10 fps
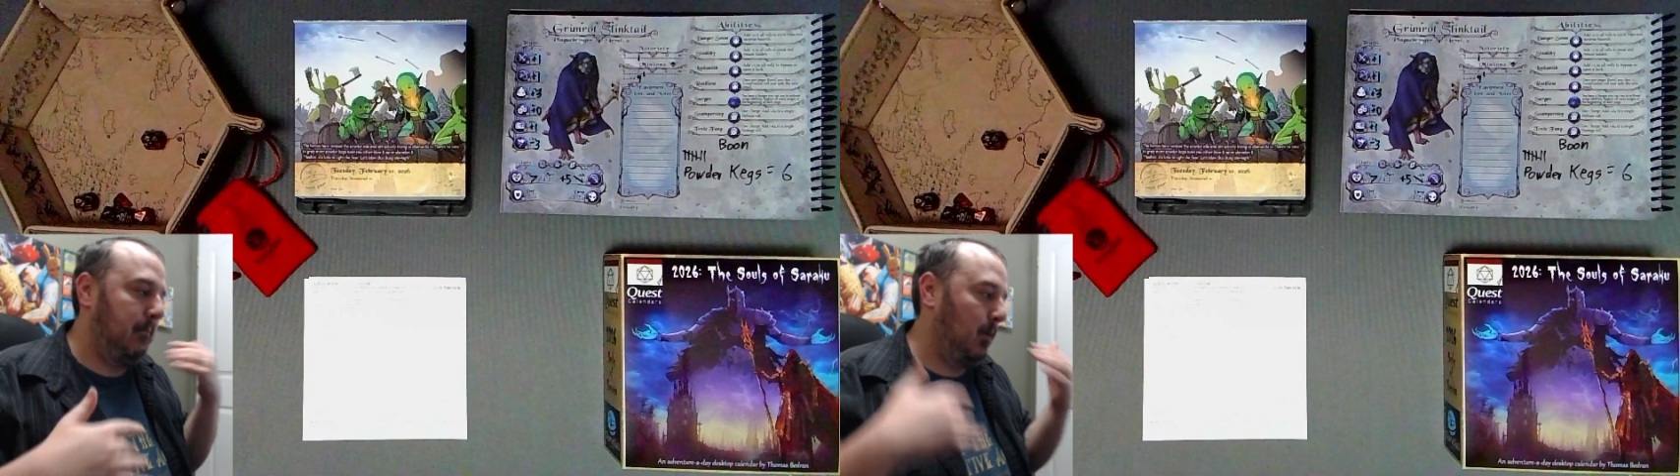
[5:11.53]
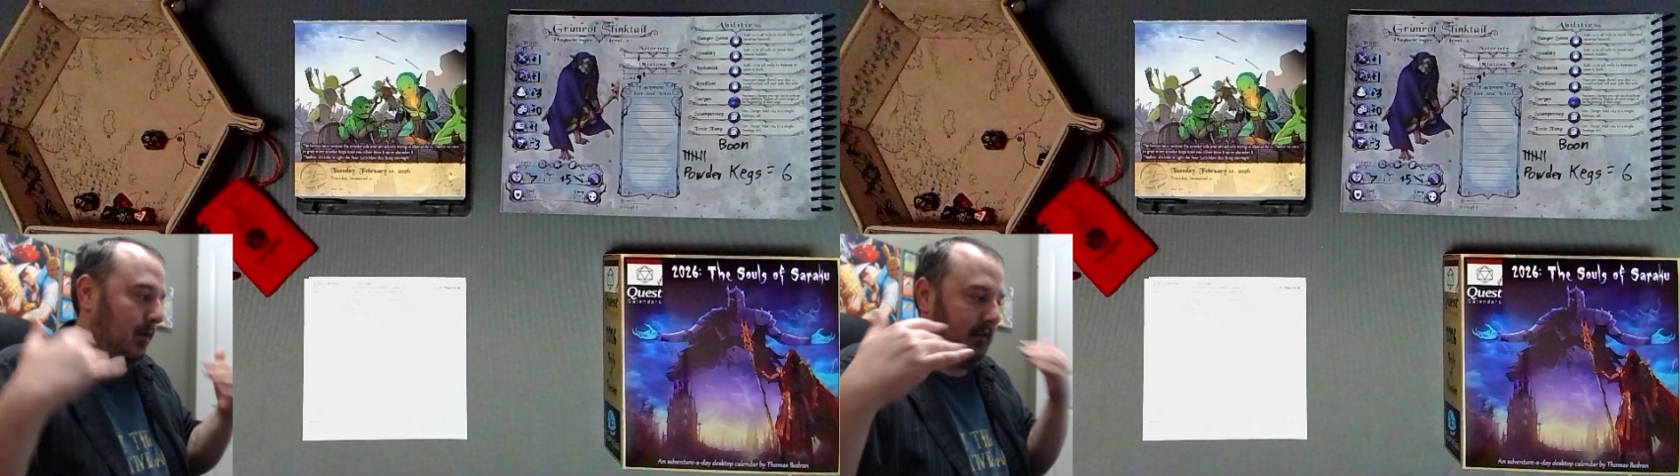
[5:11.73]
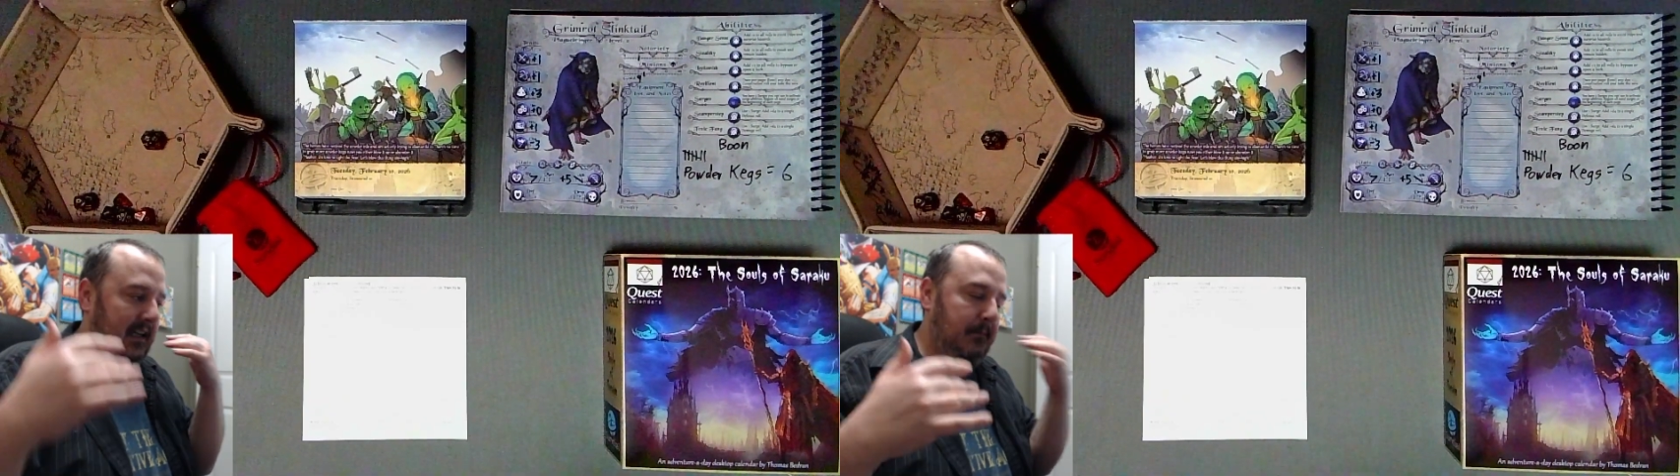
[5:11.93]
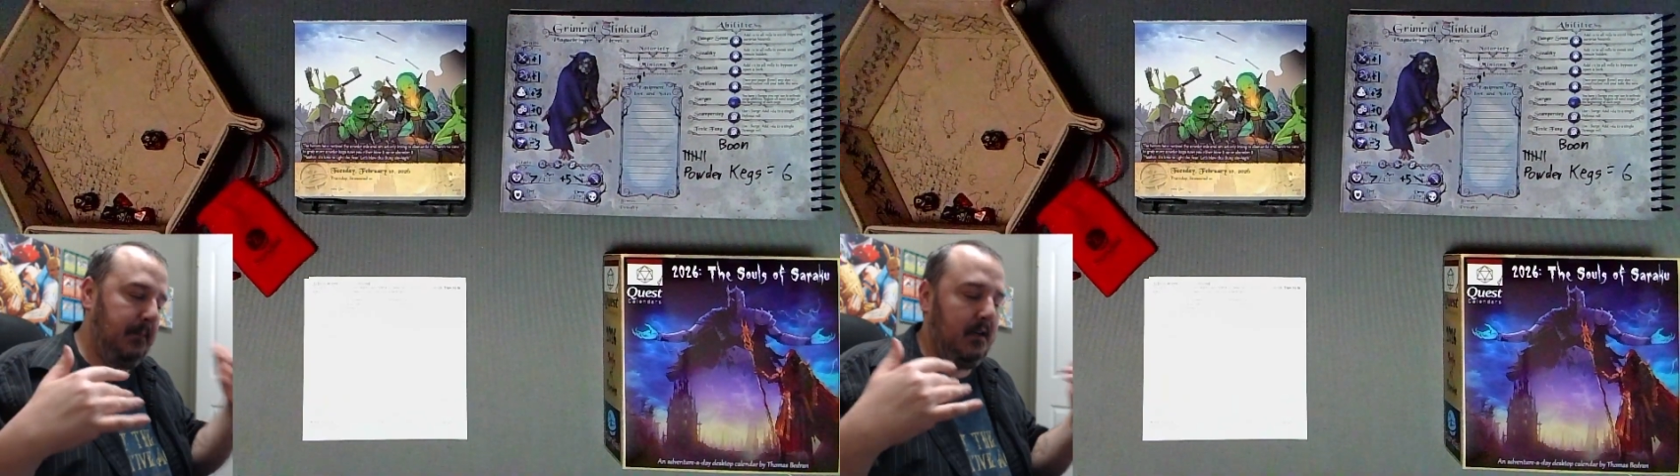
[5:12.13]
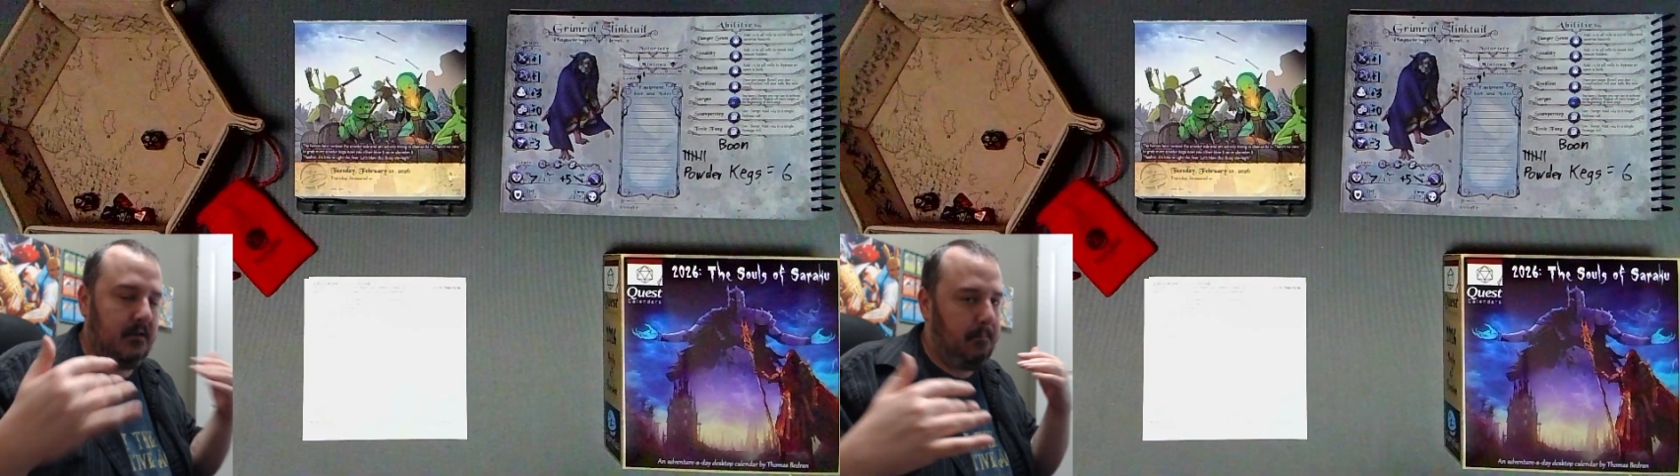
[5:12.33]
more like
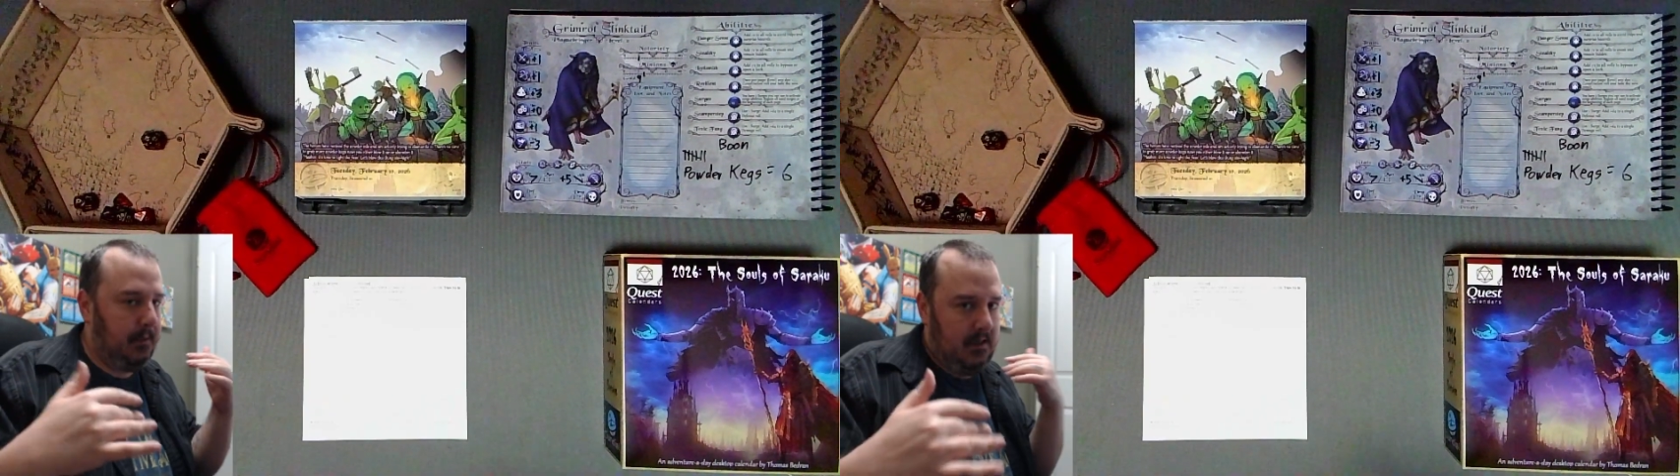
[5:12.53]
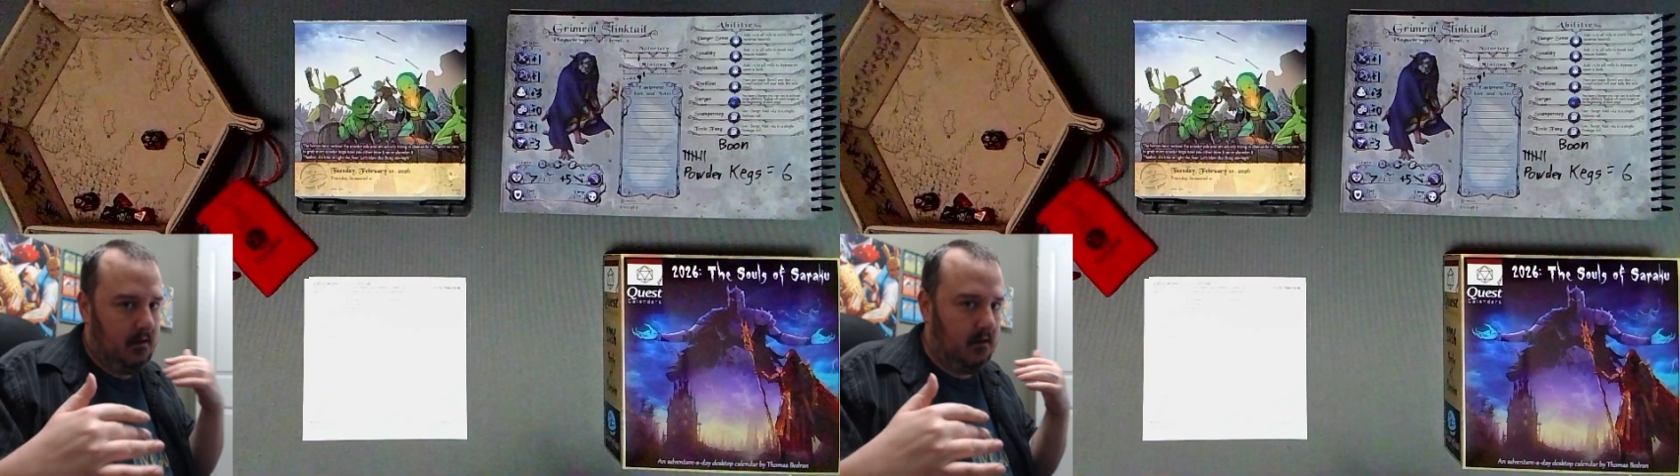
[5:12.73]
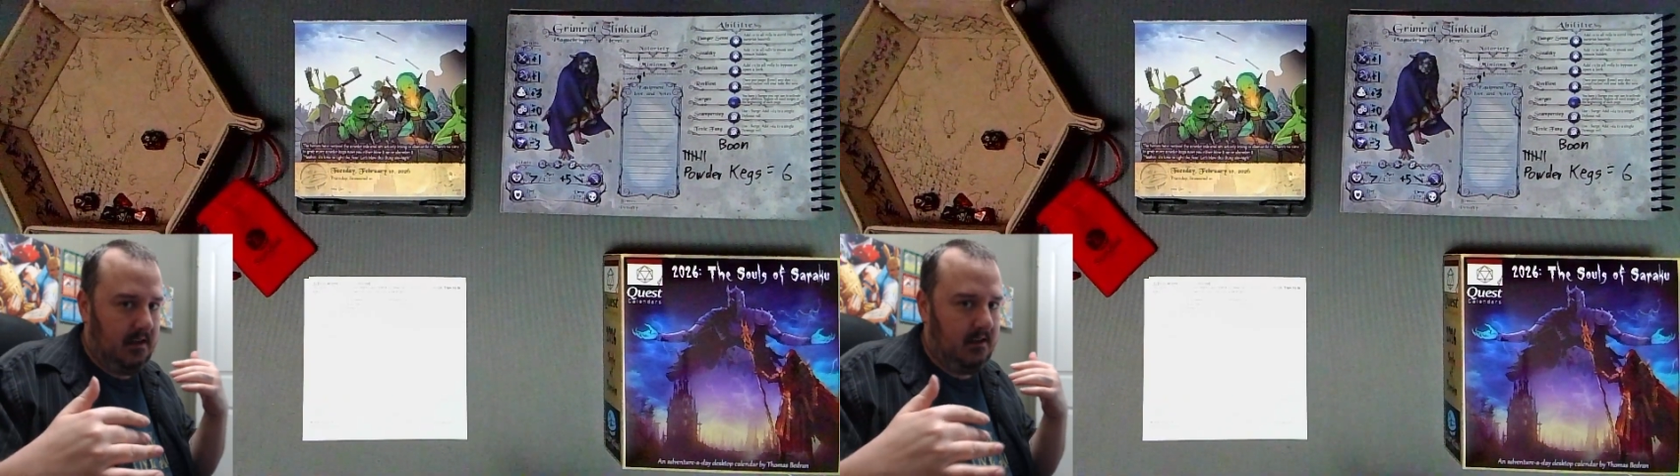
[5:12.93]
peer to peer